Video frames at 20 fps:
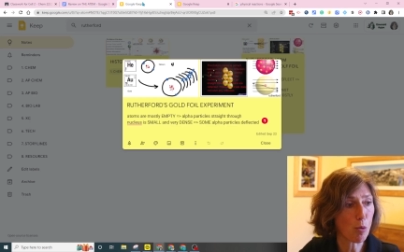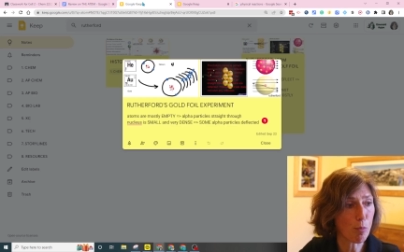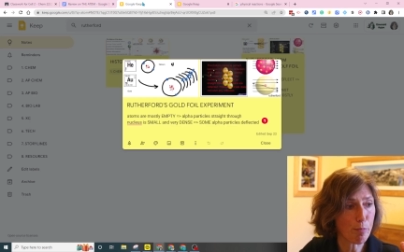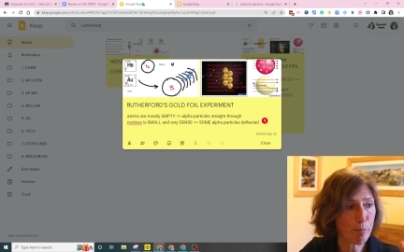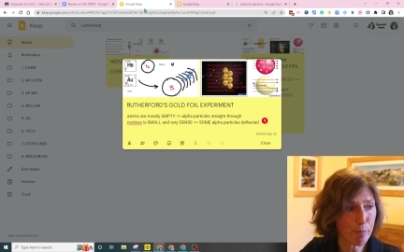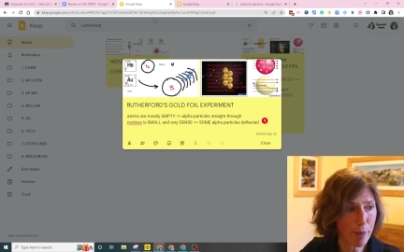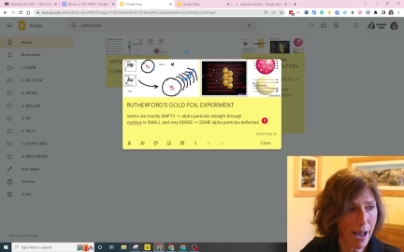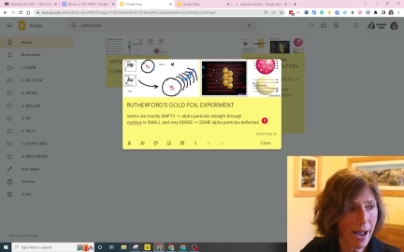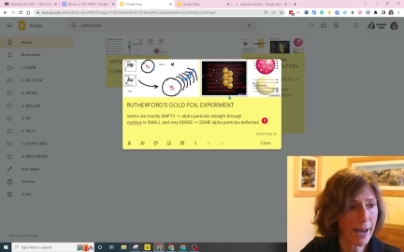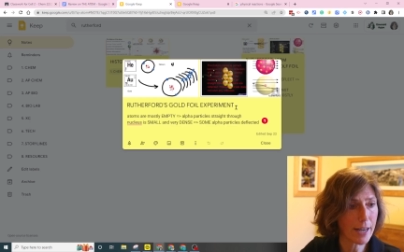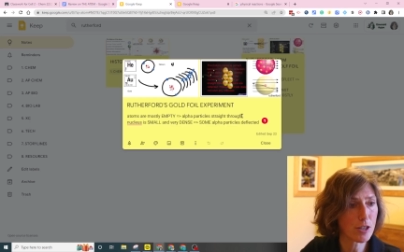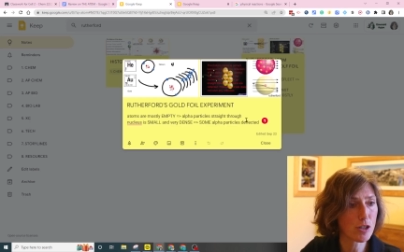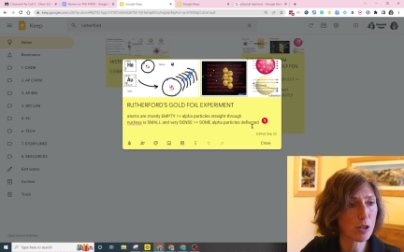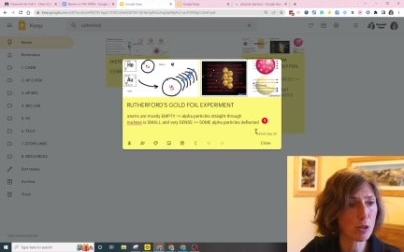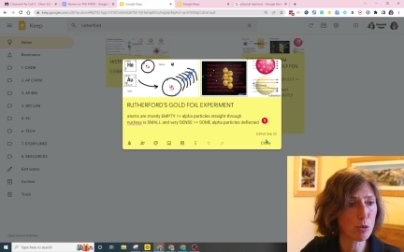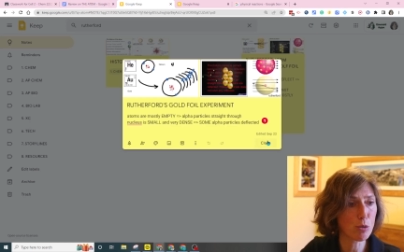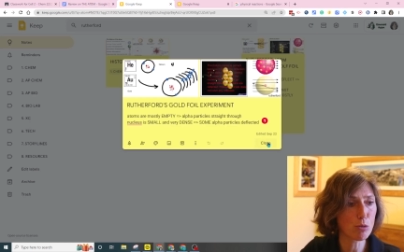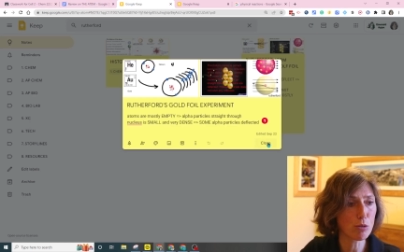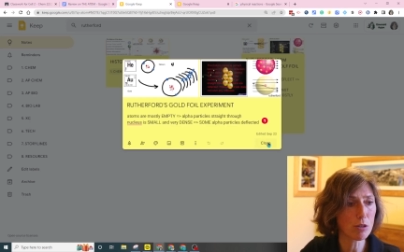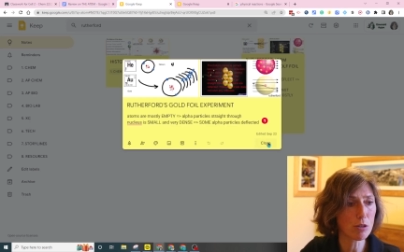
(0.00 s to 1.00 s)
back to
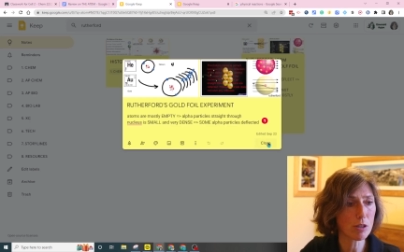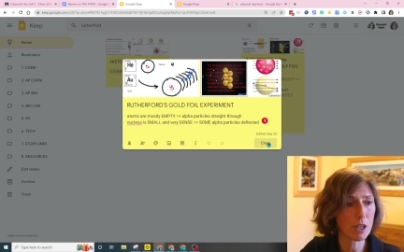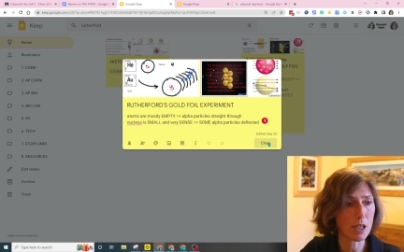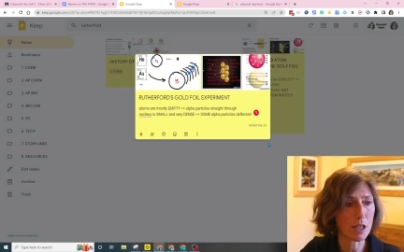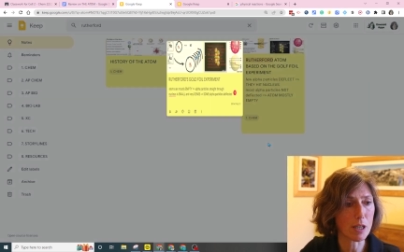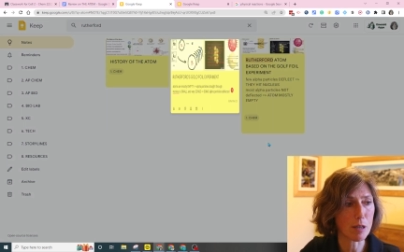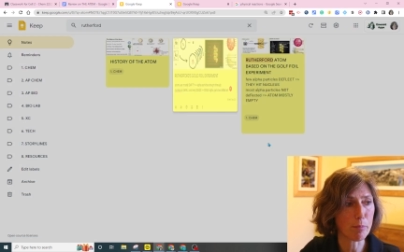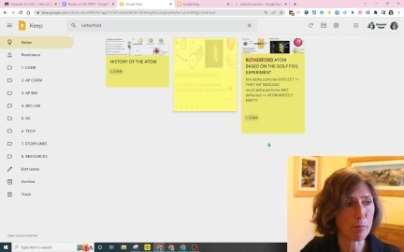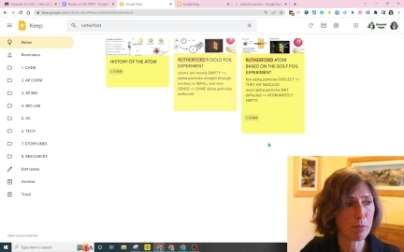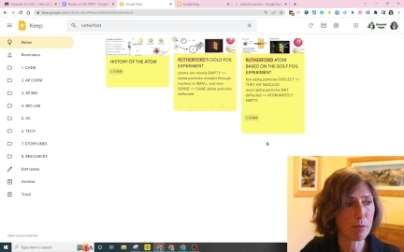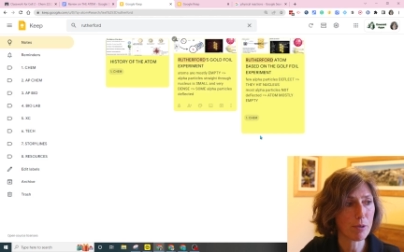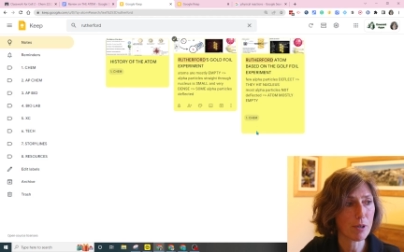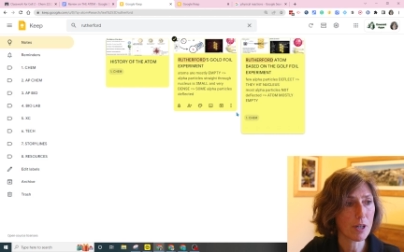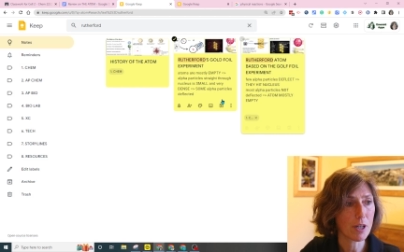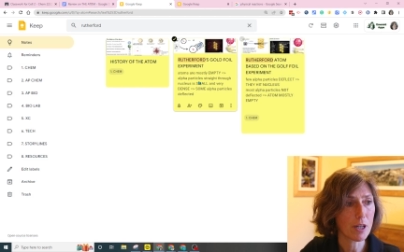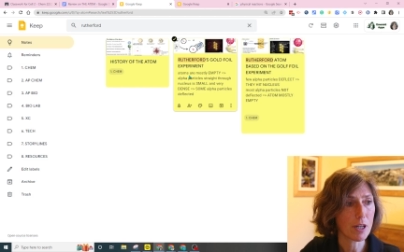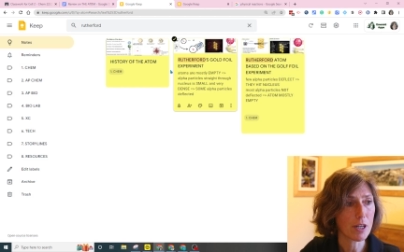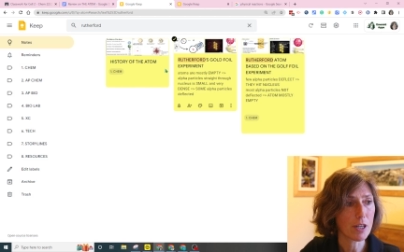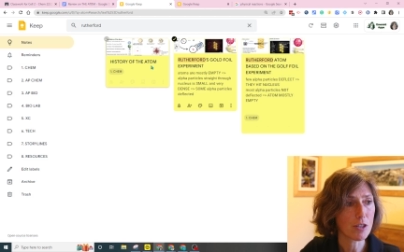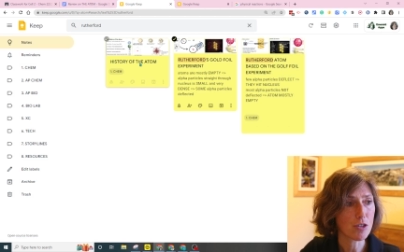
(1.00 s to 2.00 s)
Google Keep
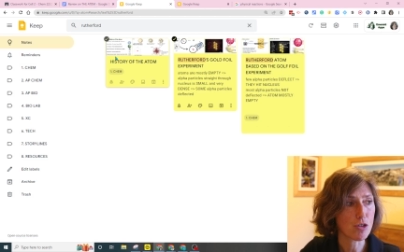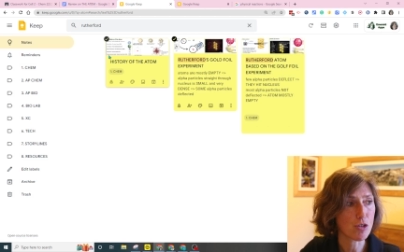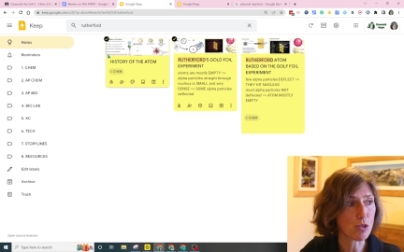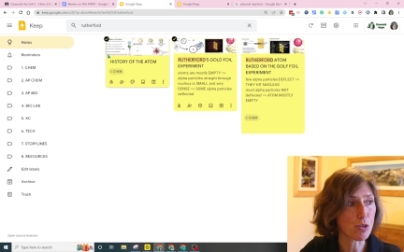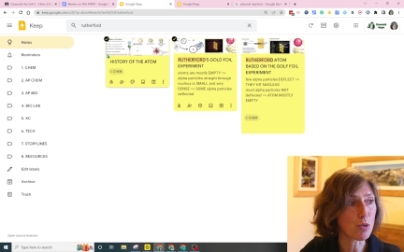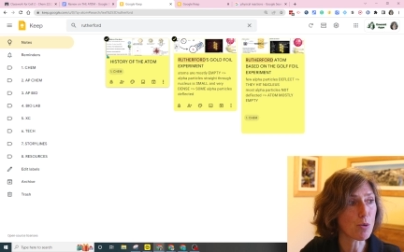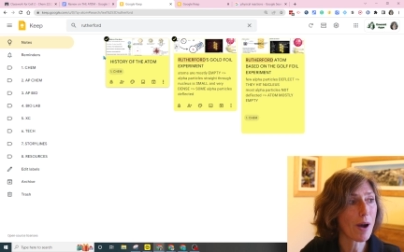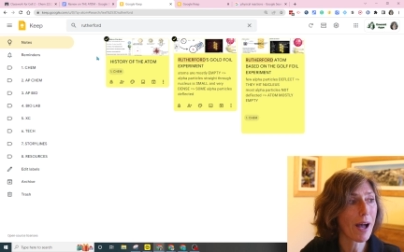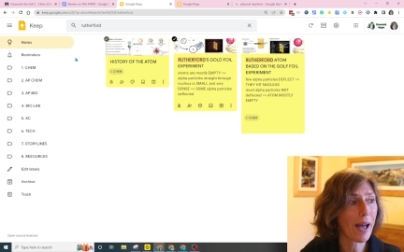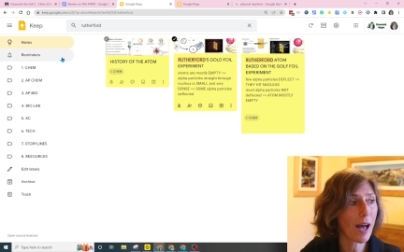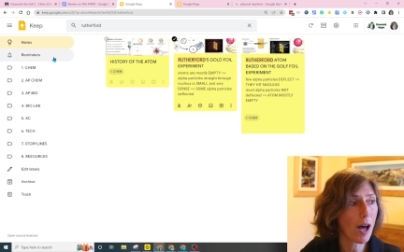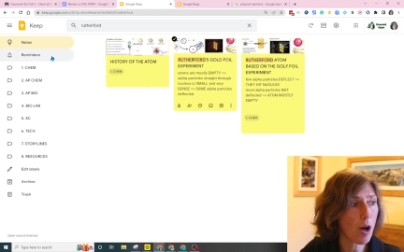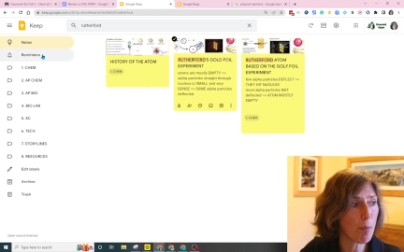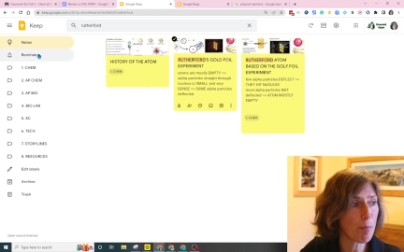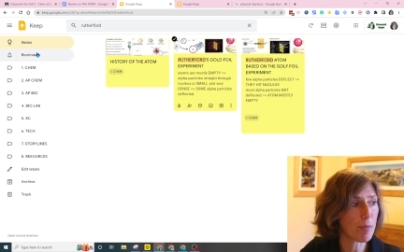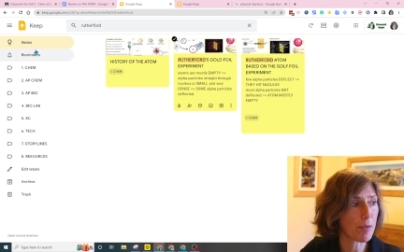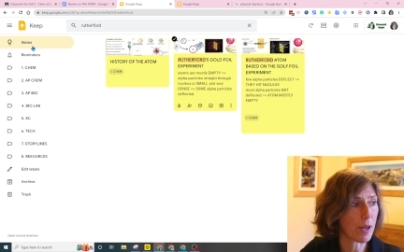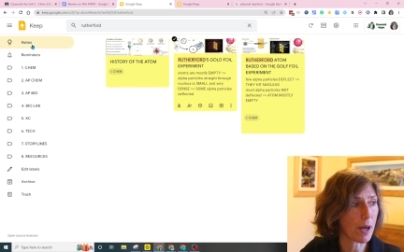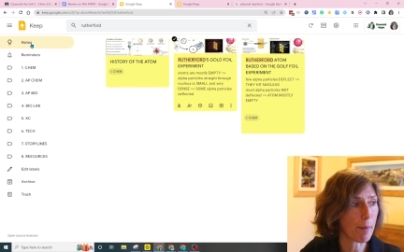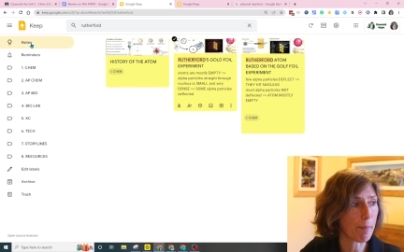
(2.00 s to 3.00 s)
to
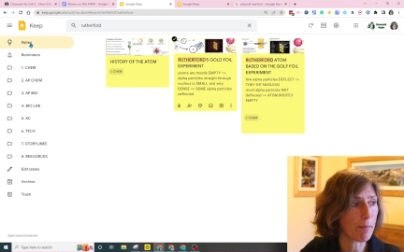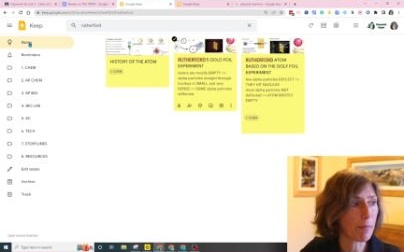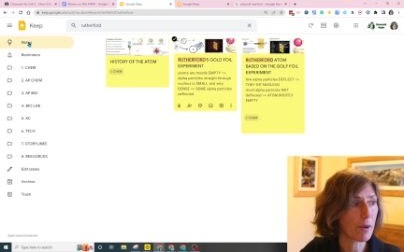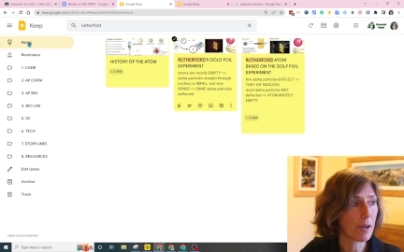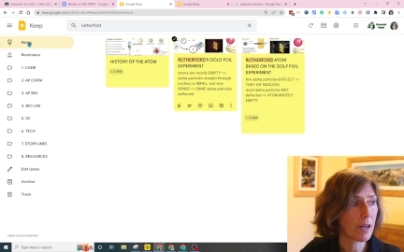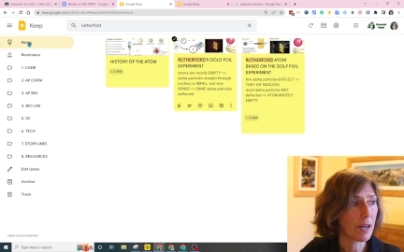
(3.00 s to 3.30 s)
help them